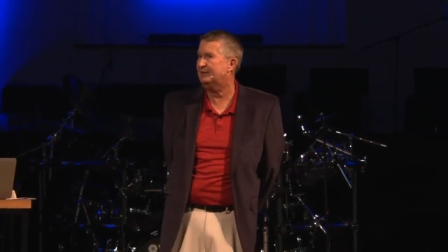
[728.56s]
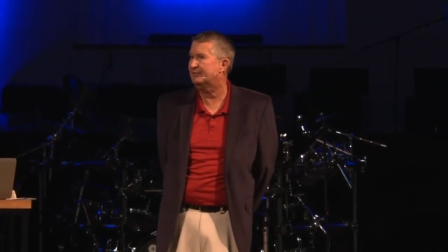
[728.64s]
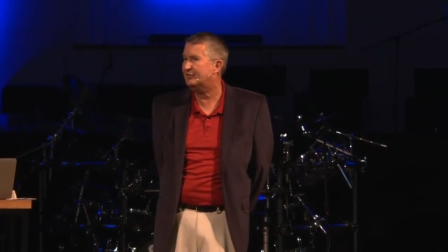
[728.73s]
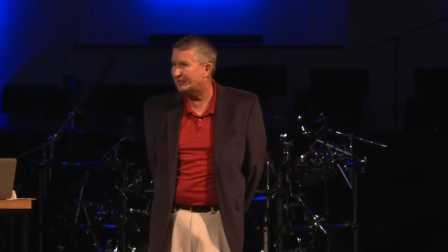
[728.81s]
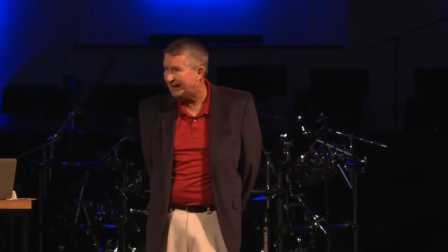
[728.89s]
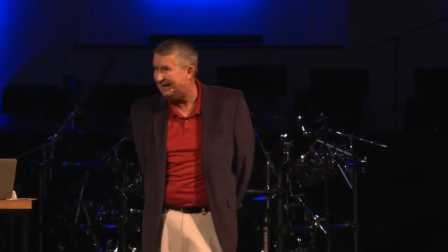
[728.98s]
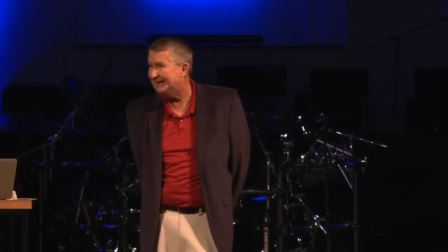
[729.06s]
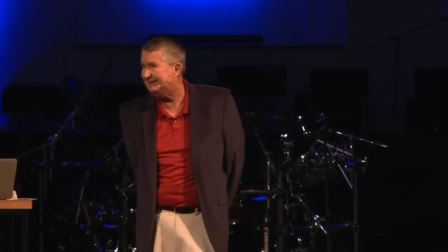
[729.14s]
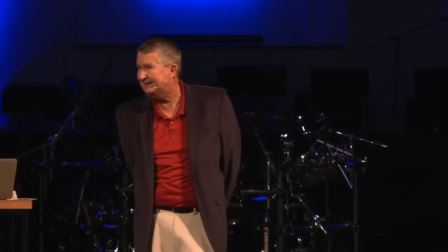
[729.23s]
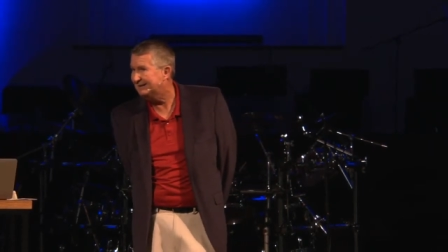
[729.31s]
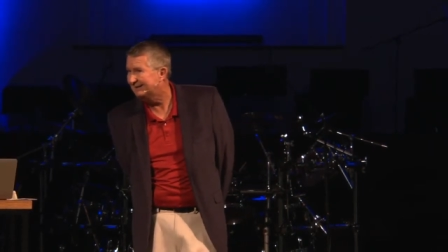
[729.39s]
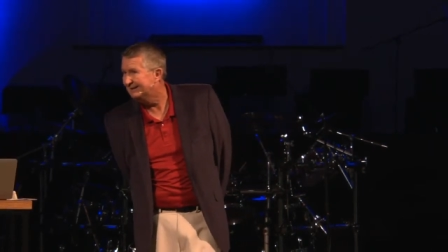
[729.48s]
of
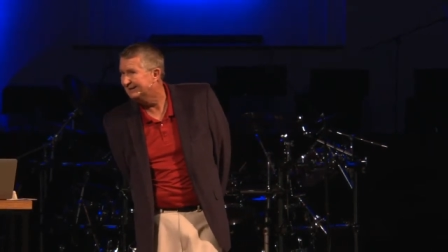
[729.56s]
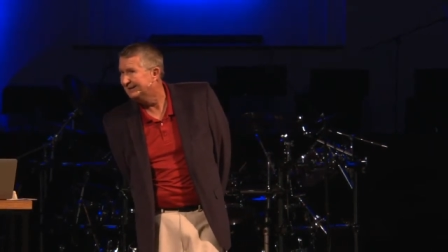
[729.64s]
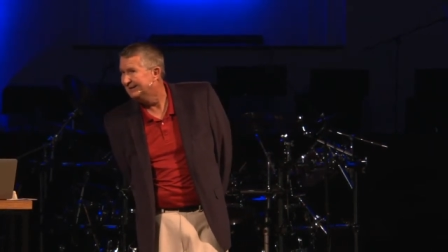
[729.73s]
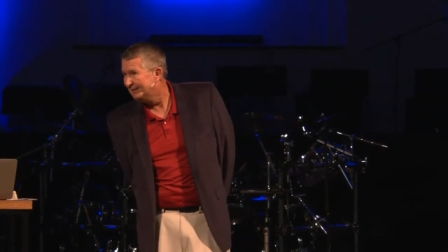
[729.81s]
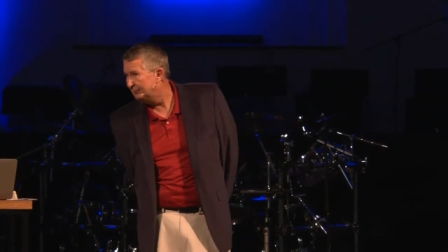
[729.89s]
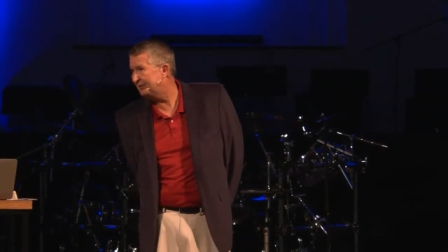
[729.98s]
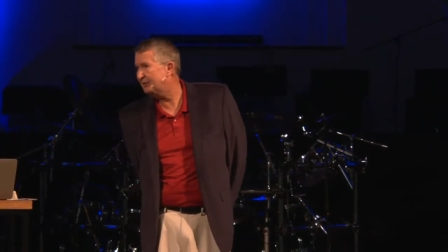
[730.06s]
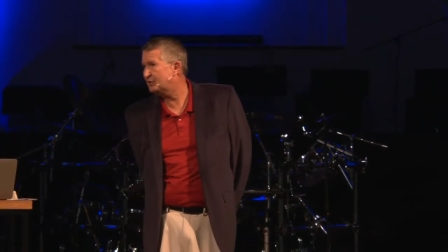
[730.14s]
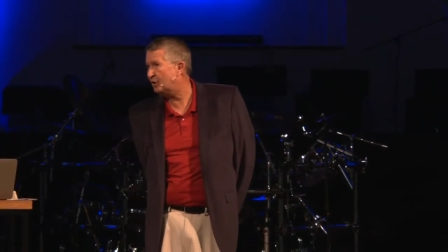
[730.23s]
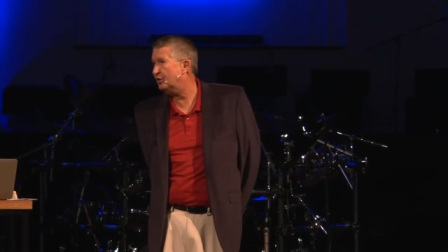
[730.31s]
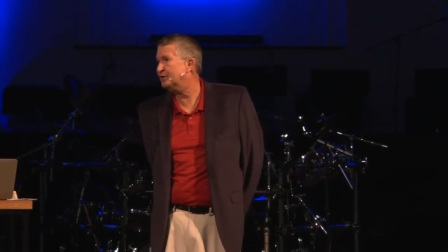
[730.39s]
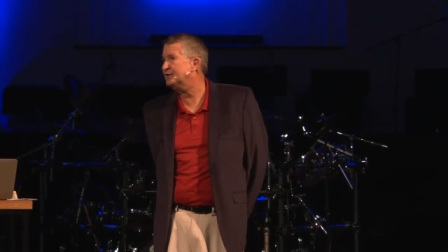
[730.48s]
state, but the
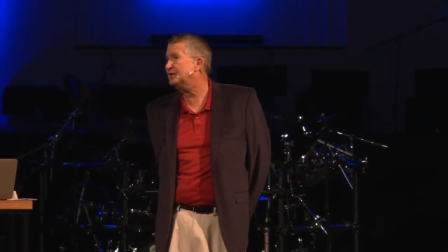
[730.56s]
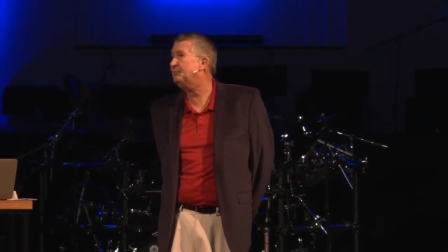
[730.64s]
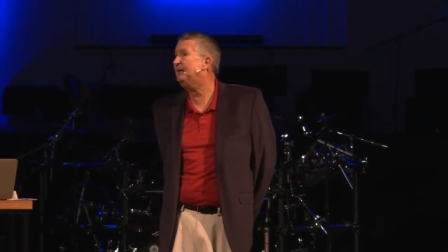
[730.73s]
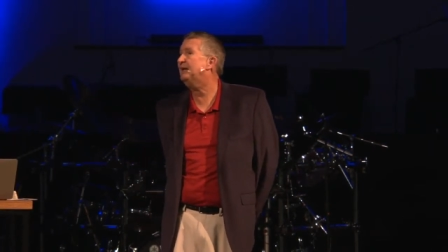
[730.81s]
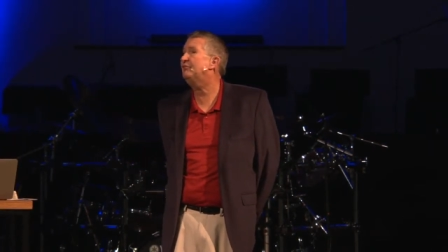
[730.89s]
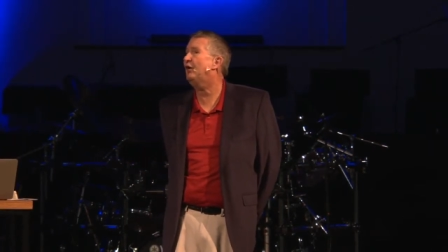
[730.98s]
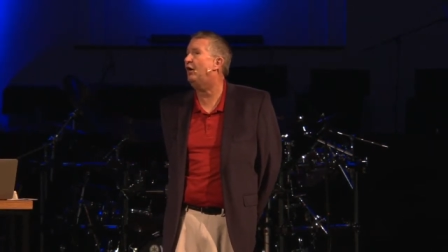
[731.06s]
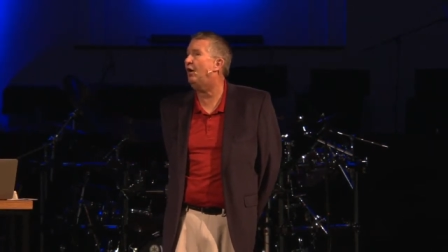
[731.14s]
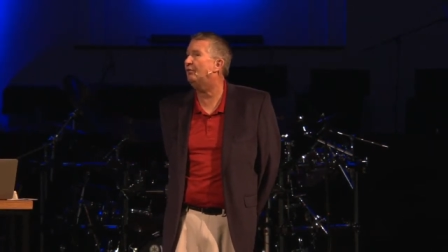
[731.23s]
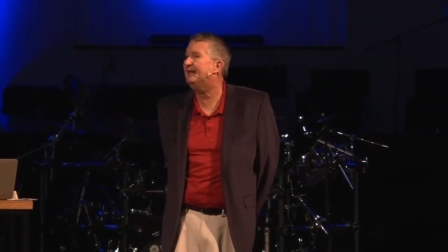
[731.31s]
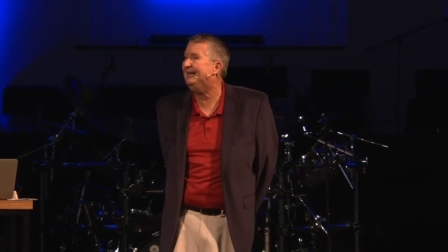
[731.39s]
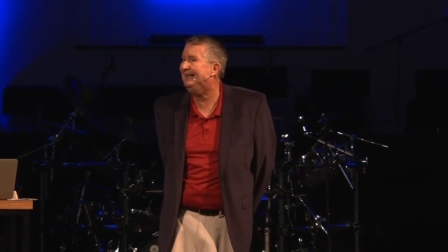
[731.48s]
church is to be
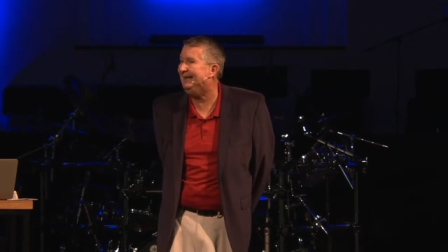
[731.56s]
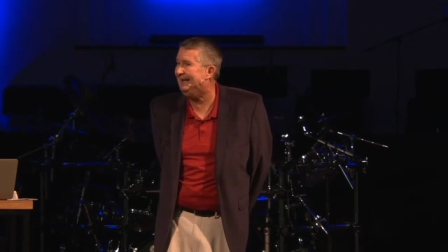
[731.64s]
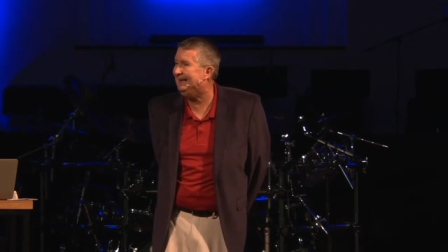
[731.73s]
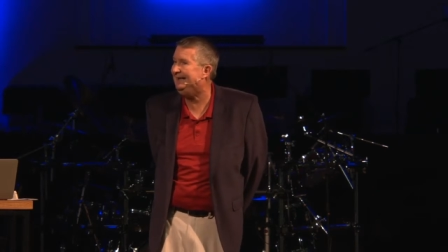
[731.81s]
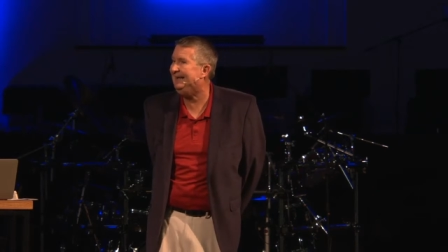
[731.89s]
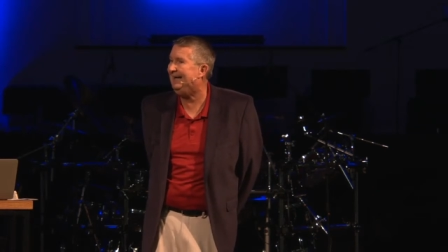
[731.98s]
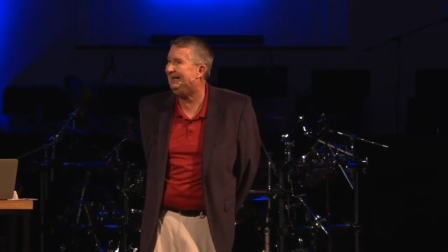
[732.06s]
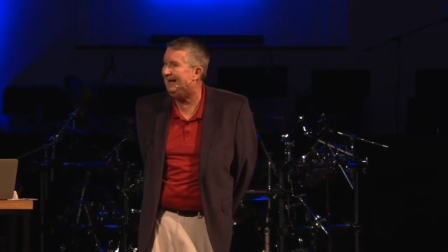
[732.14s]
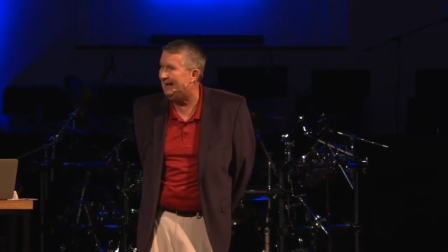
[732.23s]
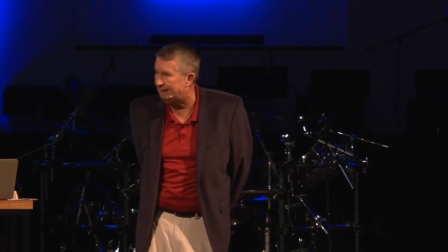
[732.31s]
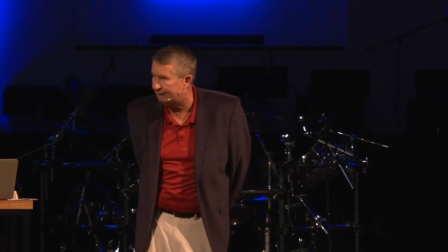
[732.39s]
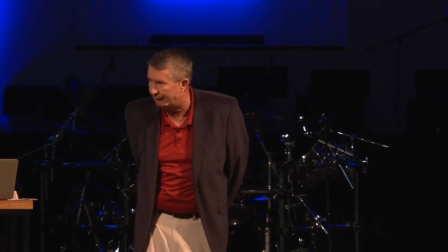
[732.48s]
involved in any and
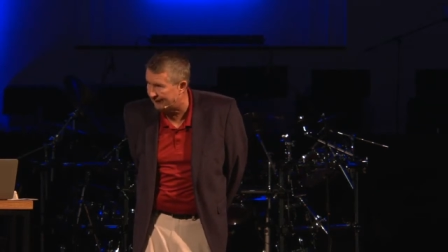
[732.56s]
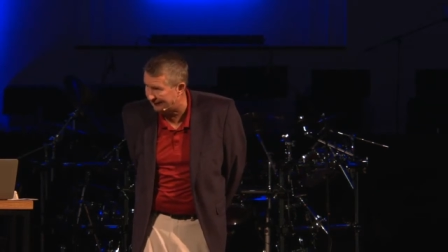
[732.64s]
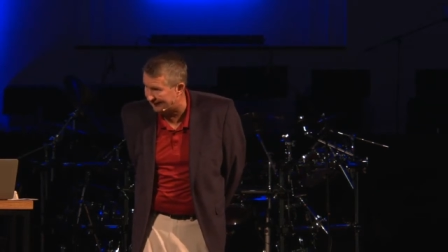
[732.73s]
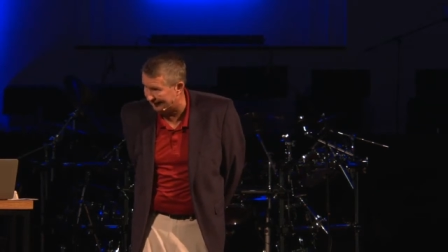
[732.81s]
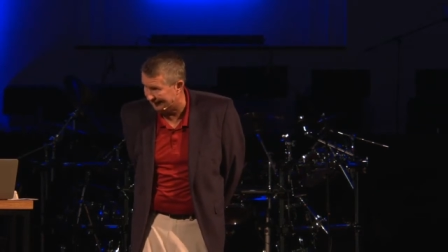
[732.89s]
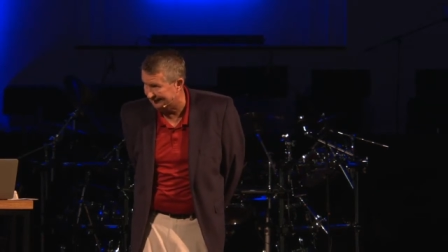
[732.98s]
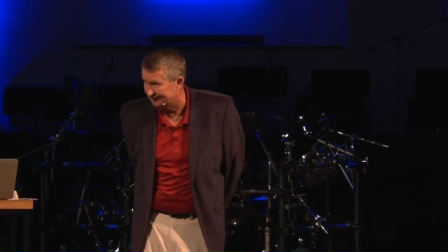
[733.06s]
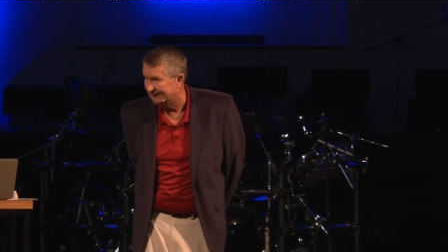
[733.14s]
everything.